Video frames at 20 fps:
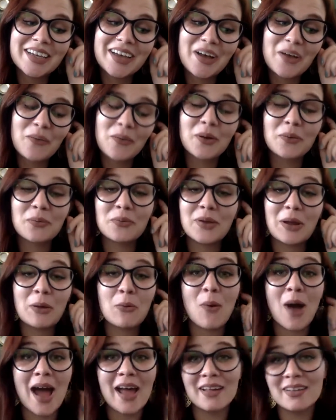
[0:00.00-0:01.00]
we're
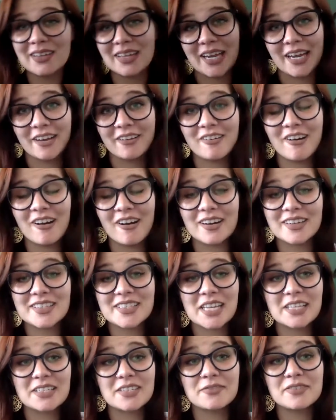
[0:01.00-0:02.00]
rewilding our
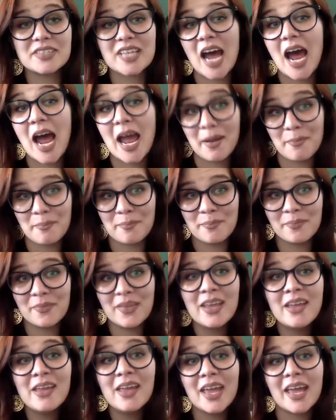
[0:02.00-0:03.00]
sense of time
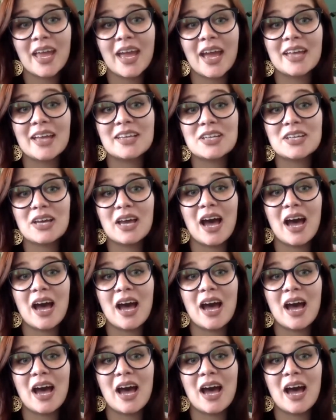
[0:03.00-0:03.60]
and